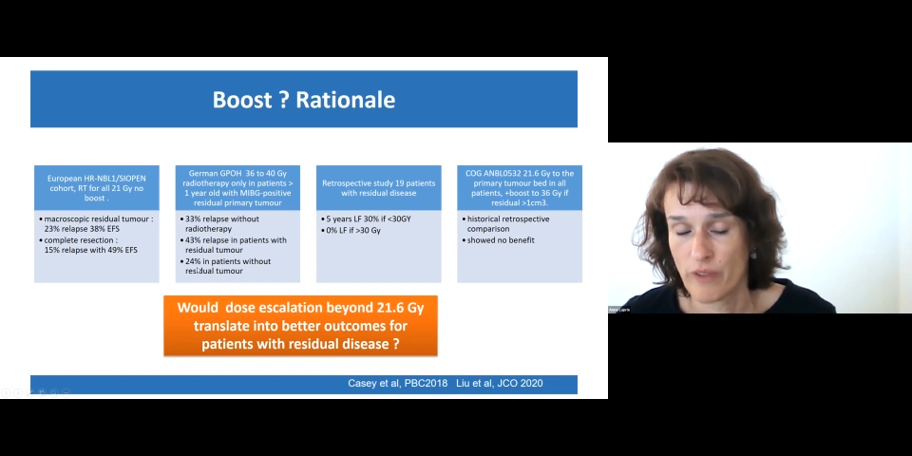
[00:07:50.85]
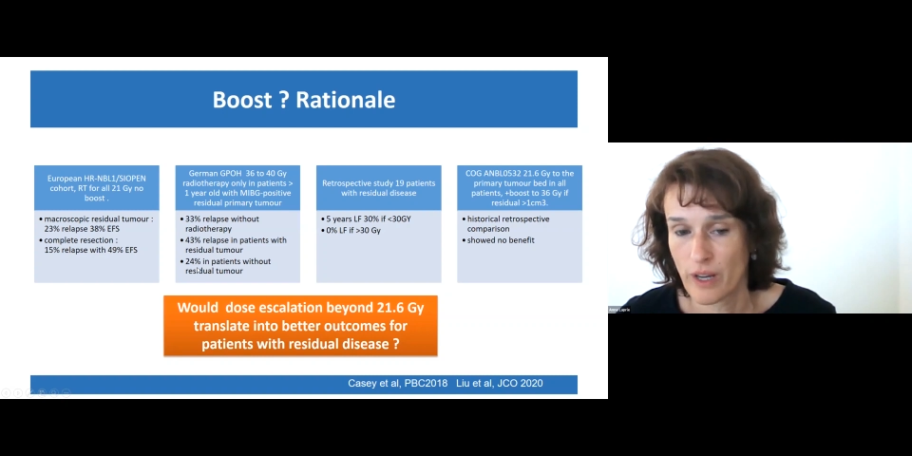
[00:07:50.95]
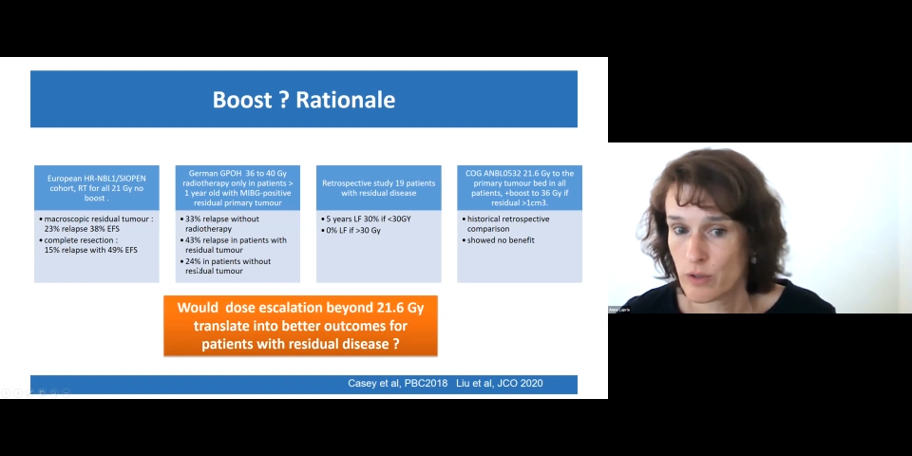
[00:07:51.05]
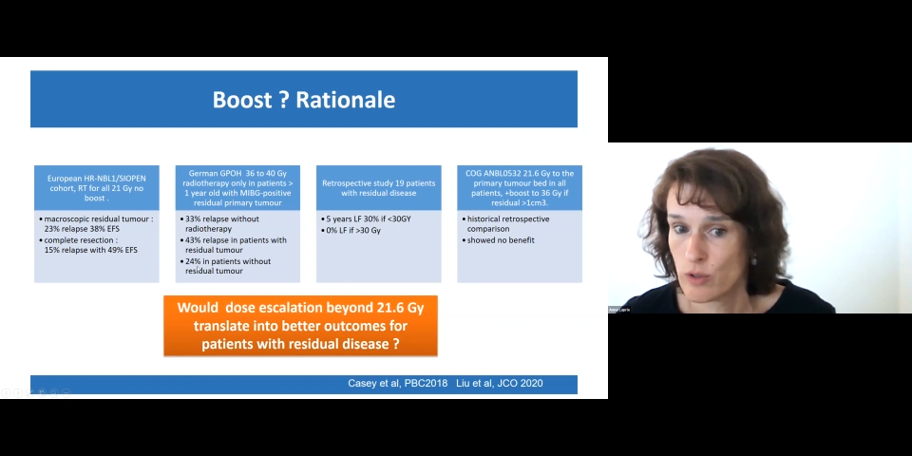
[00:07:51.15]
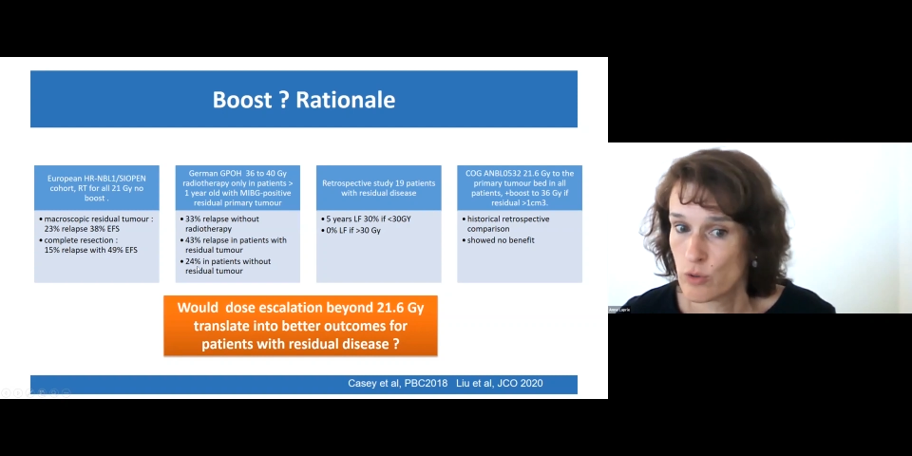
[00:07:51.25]

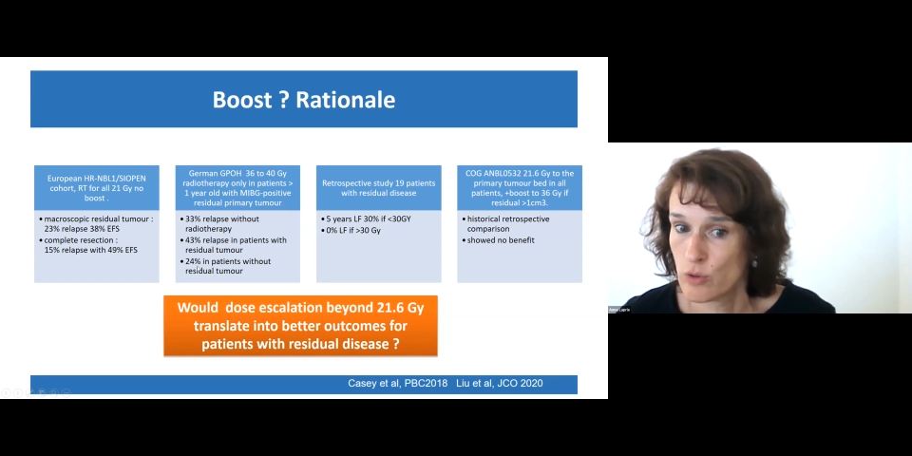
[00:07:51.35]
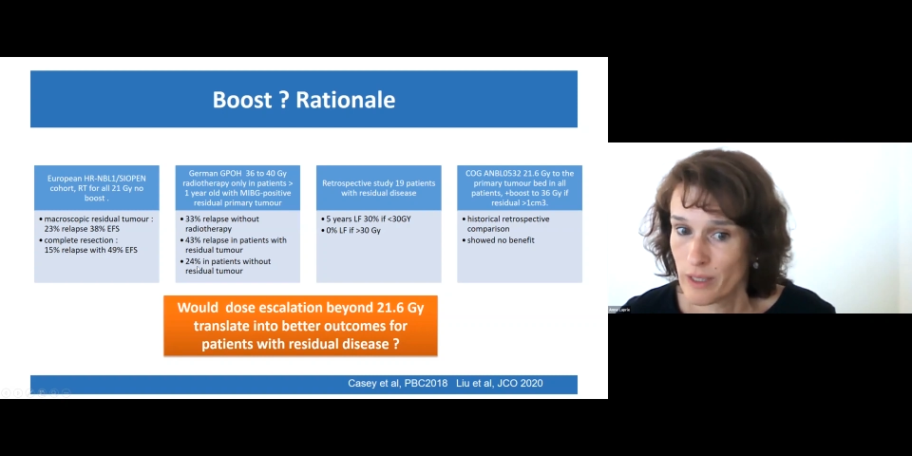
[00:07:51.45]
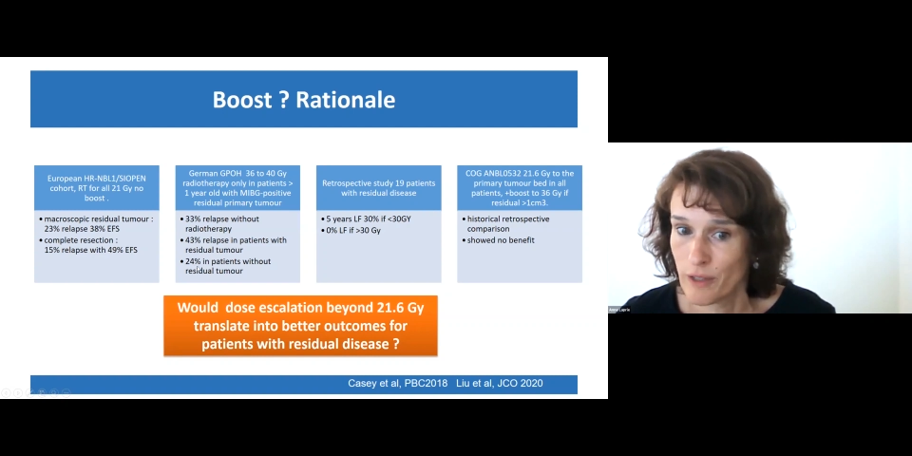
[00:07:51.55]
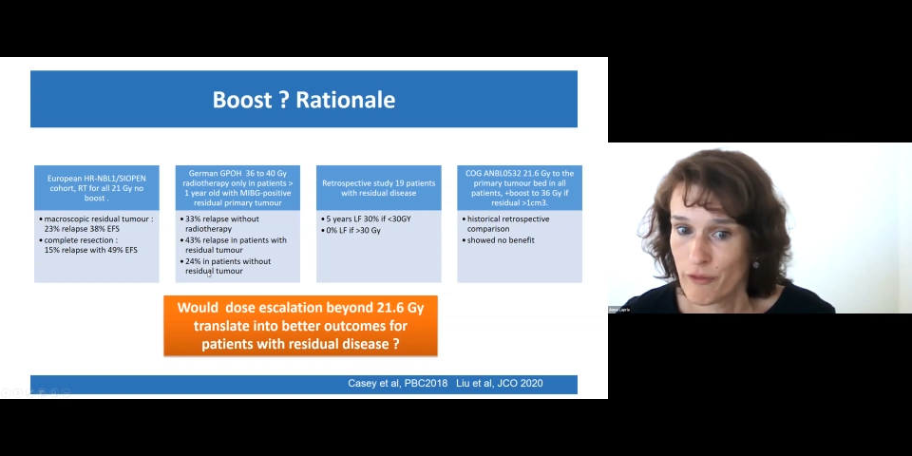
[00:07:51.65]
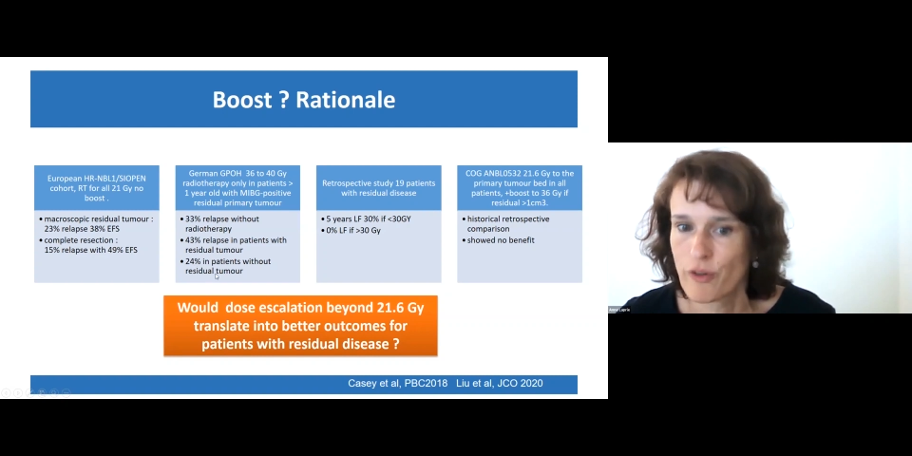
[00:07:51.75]
versus
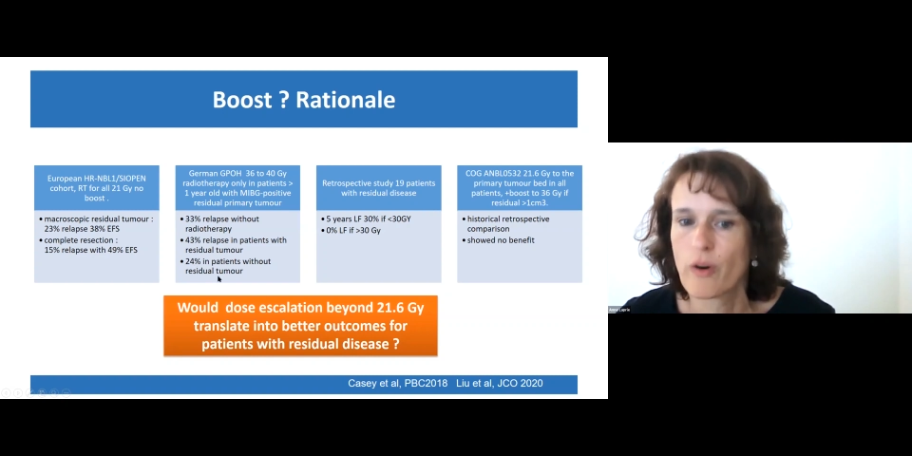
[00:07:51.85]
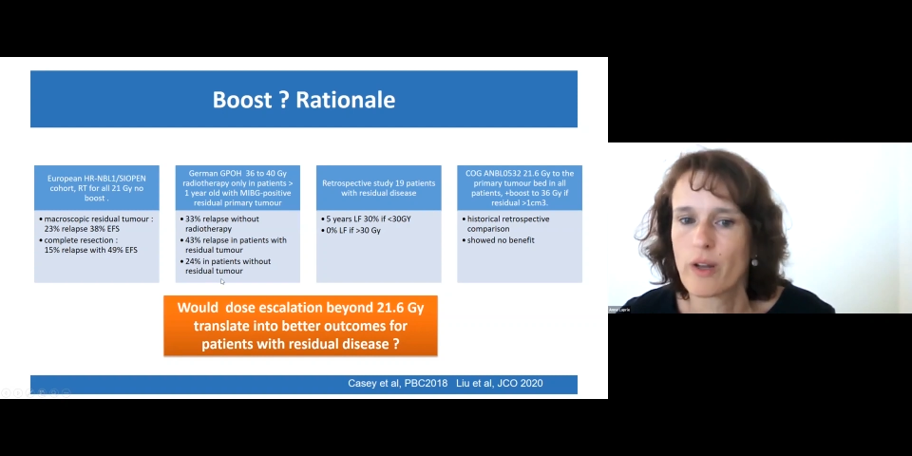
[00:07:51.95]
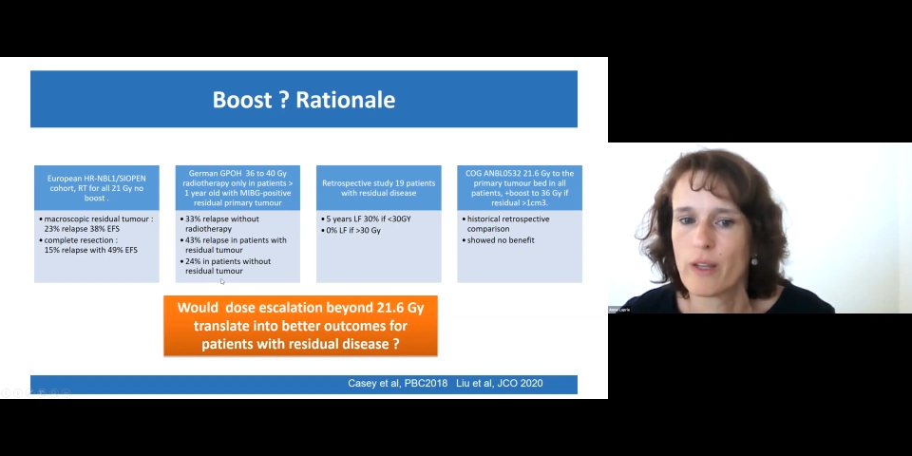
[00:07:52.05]
24